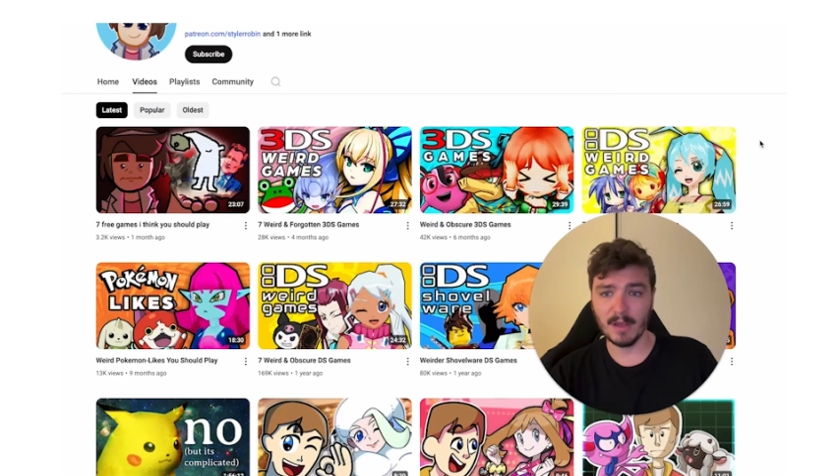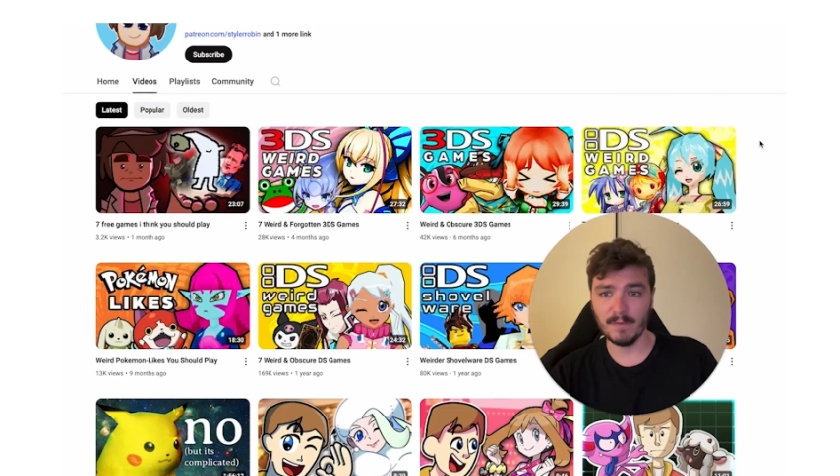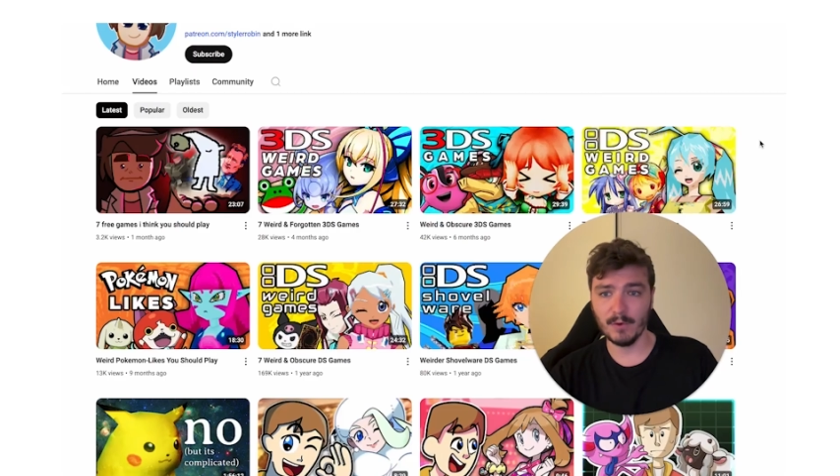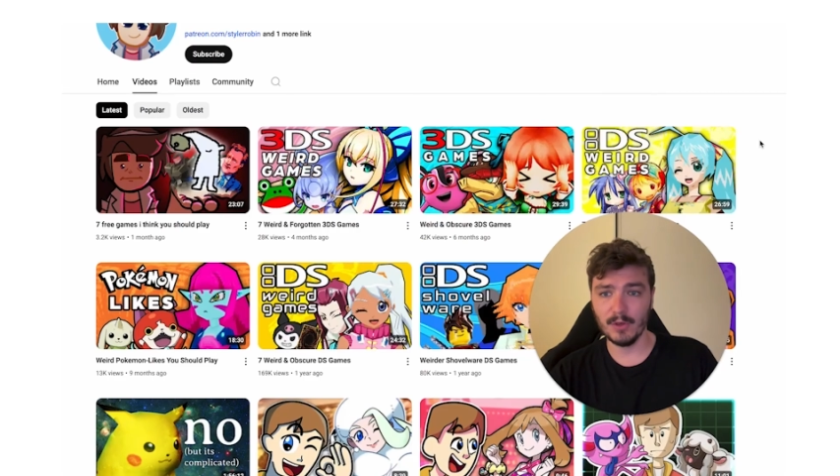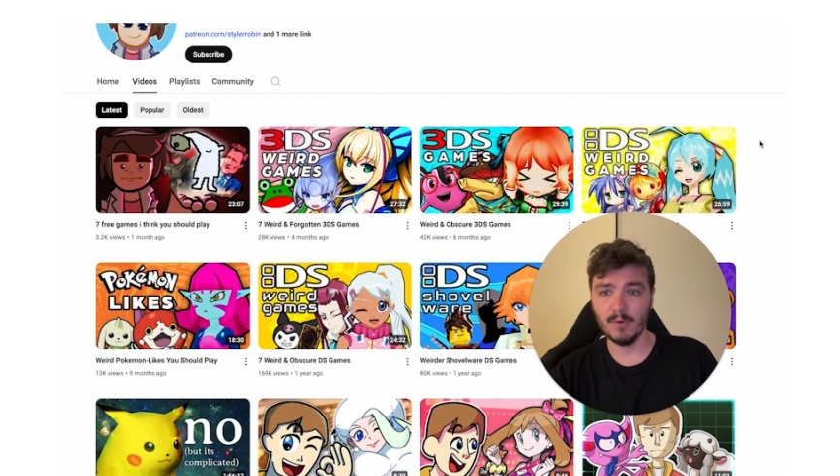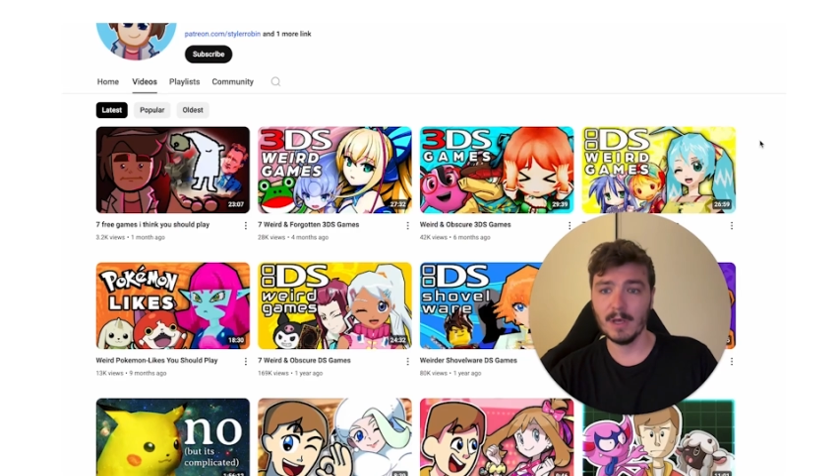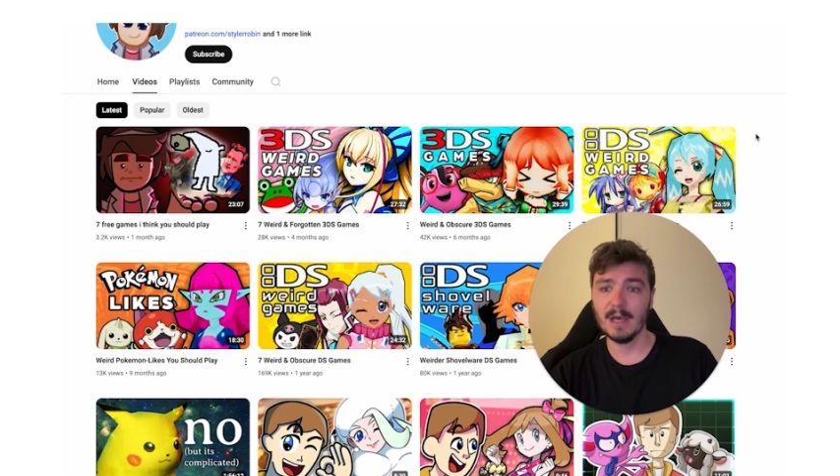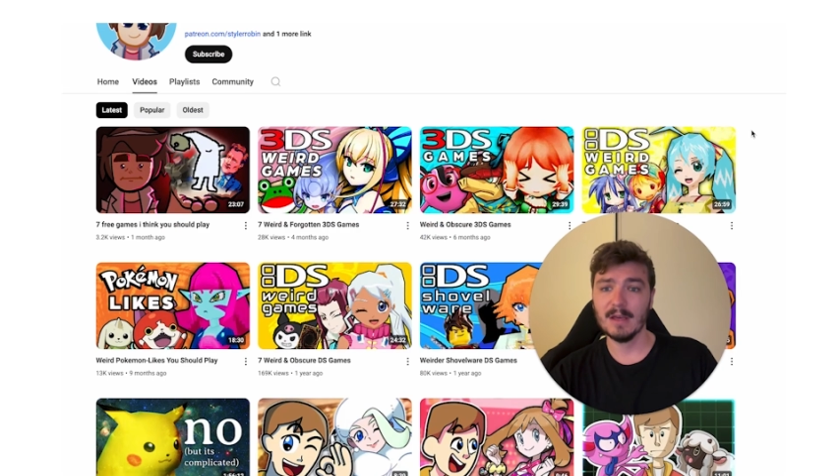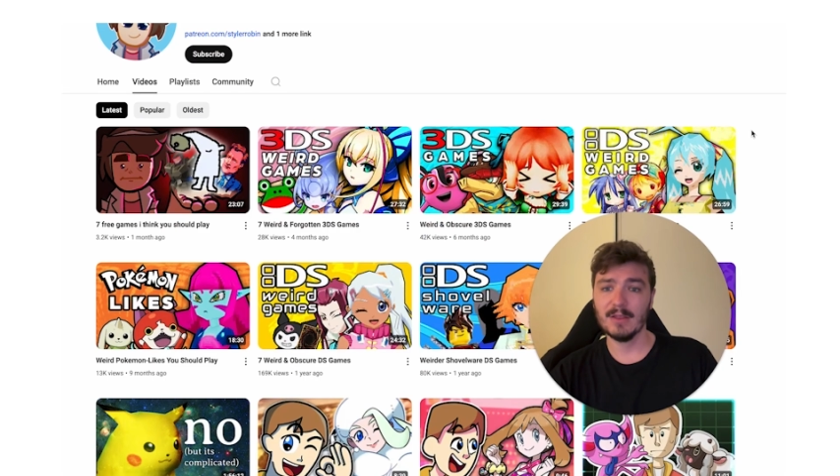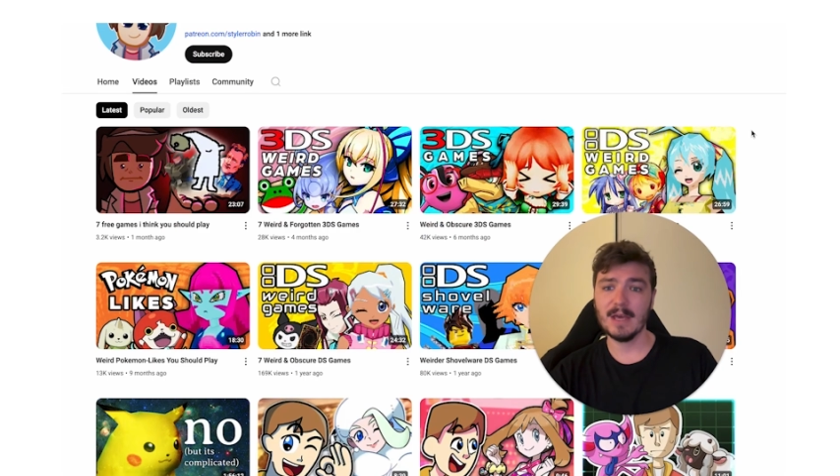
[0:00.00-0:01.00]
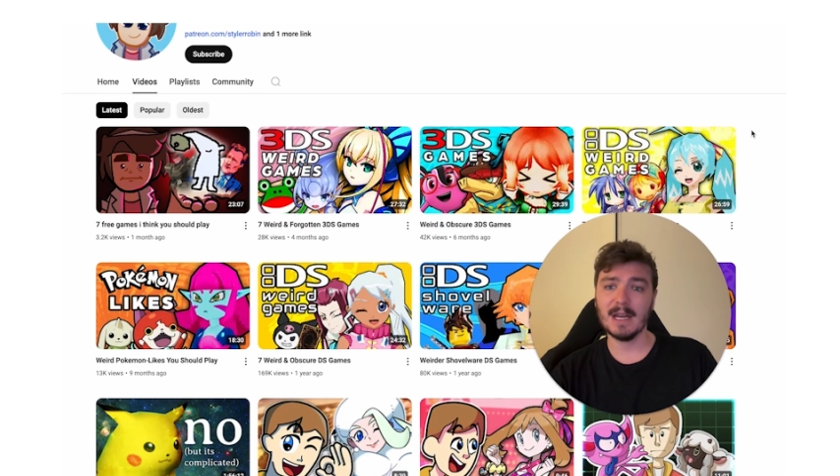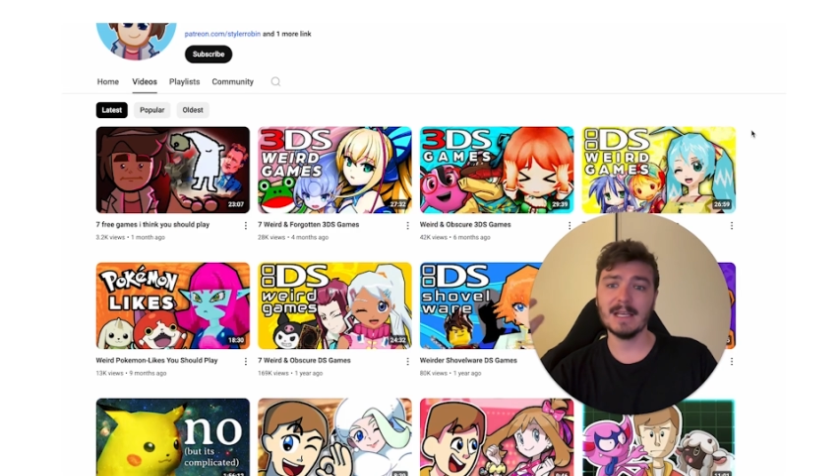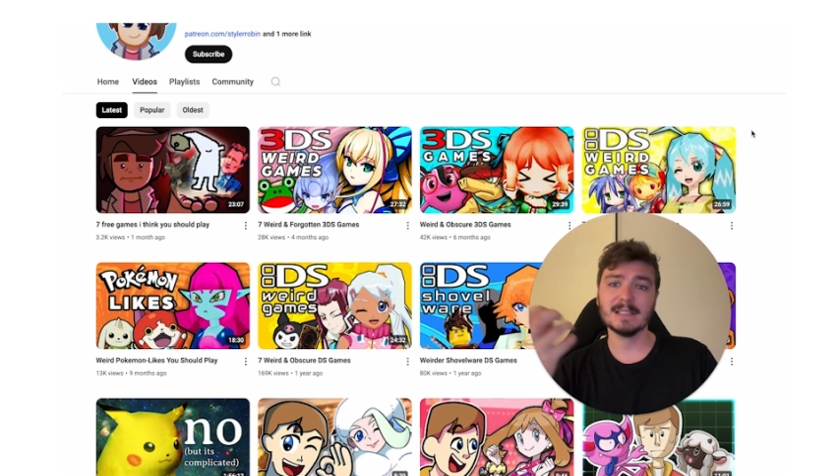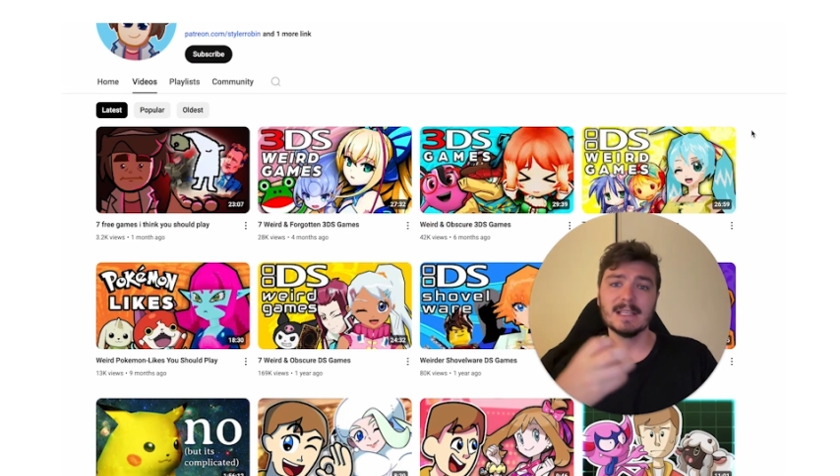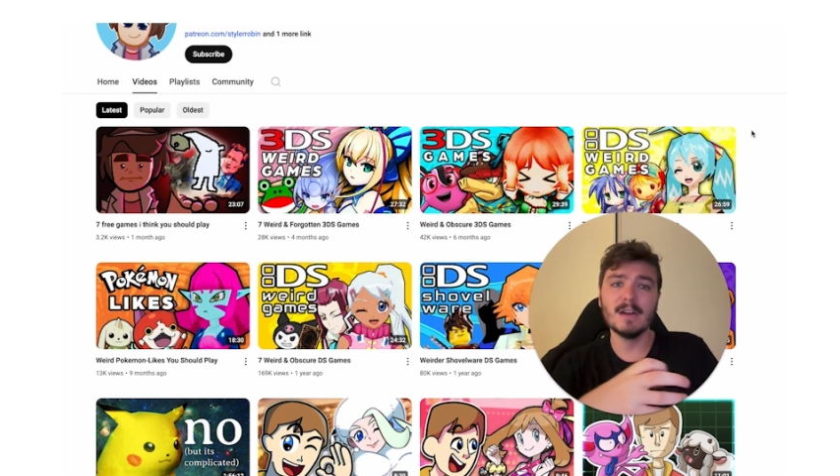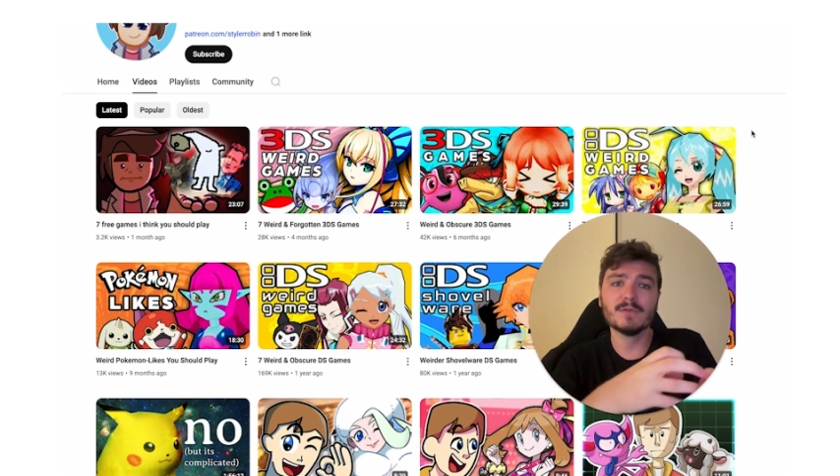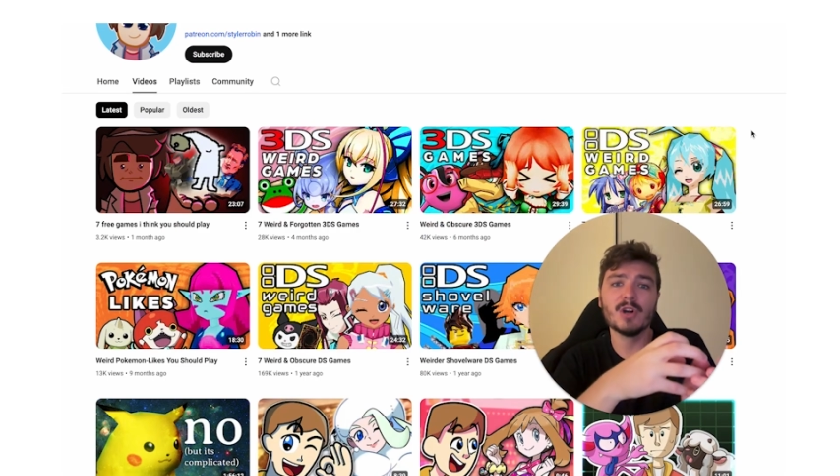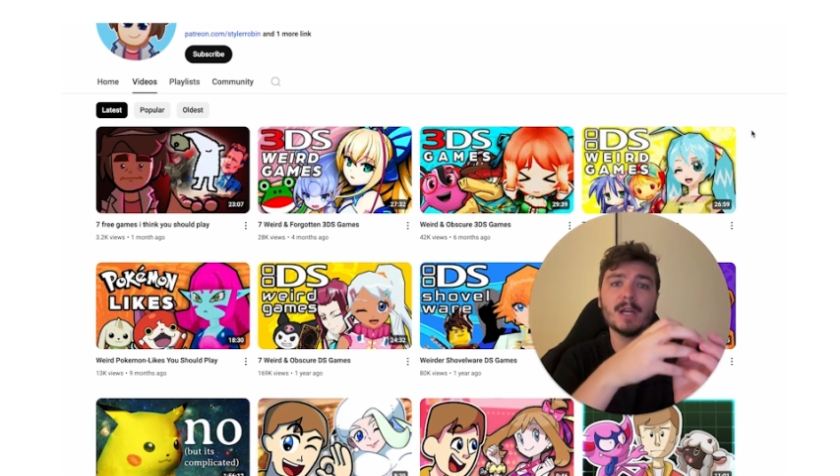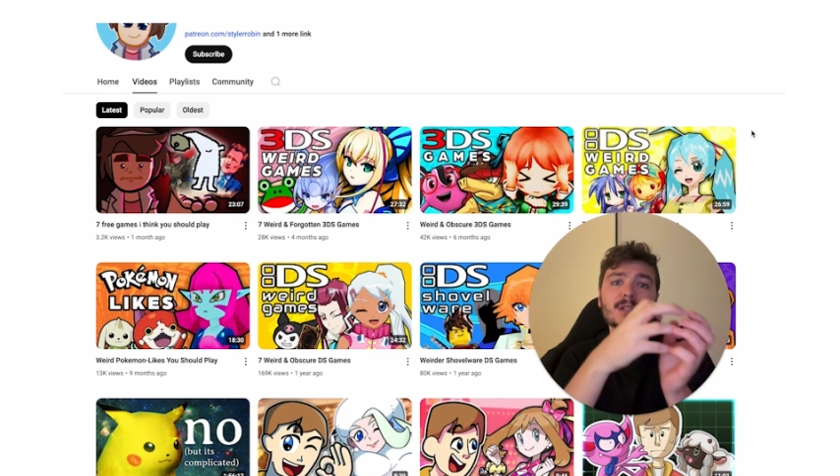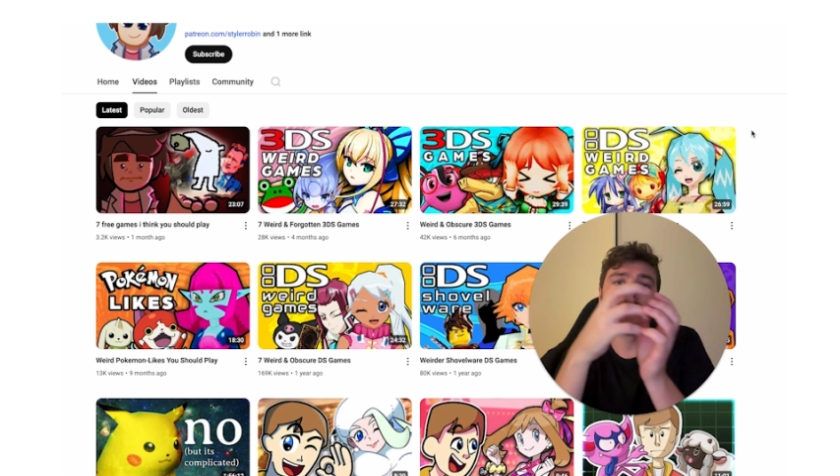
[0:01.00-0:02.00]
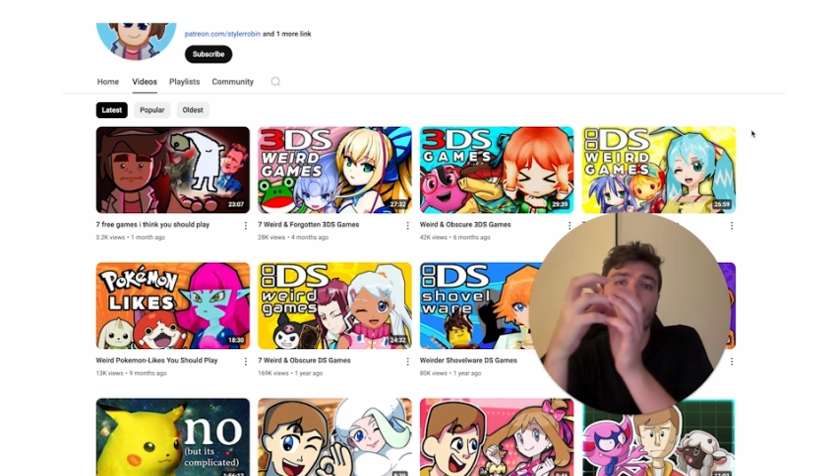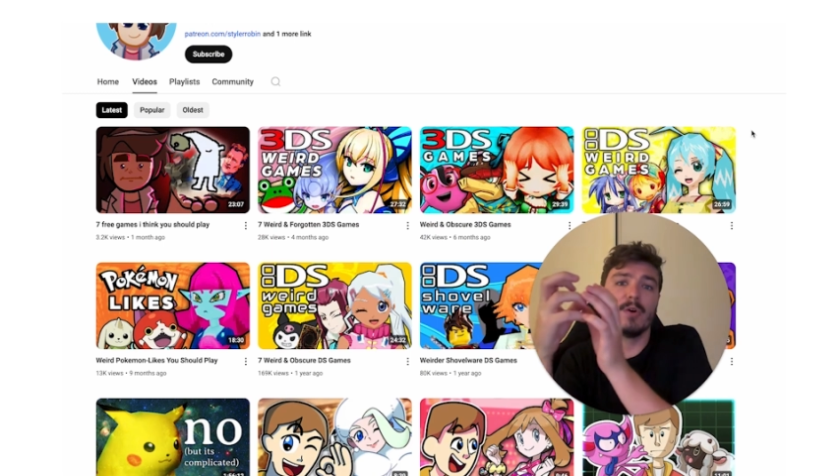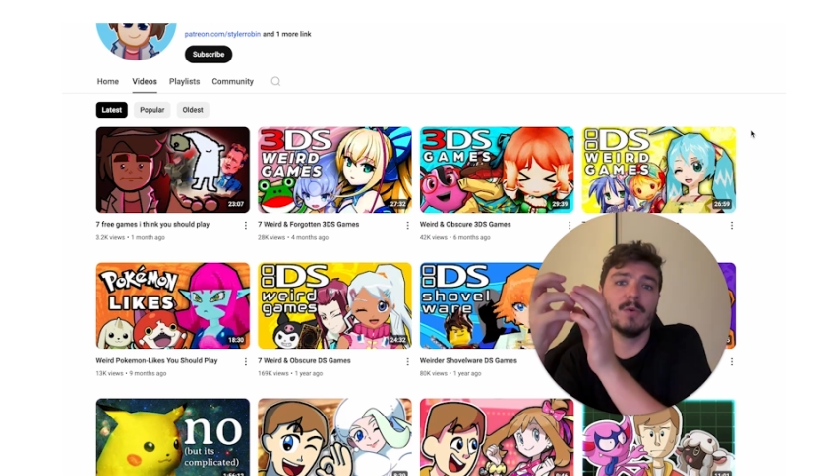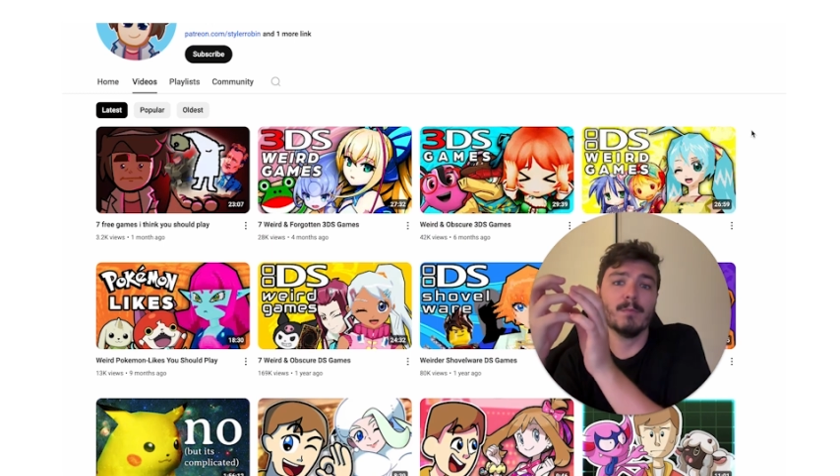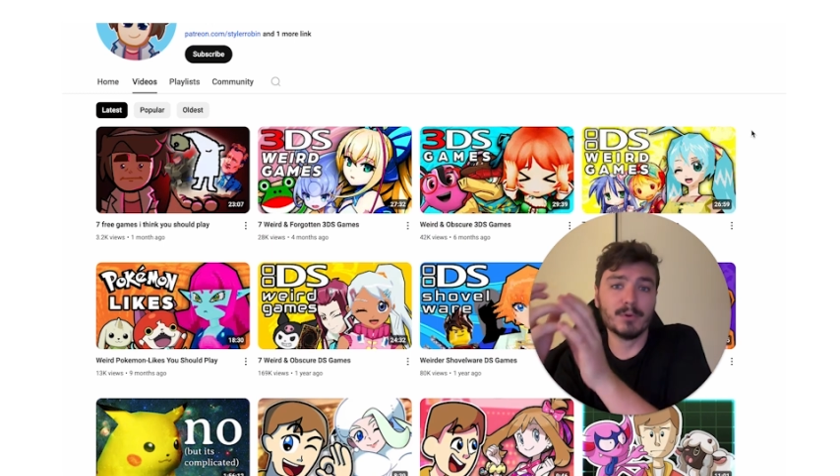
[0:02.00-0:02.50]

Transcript: for you, then instead of trying to go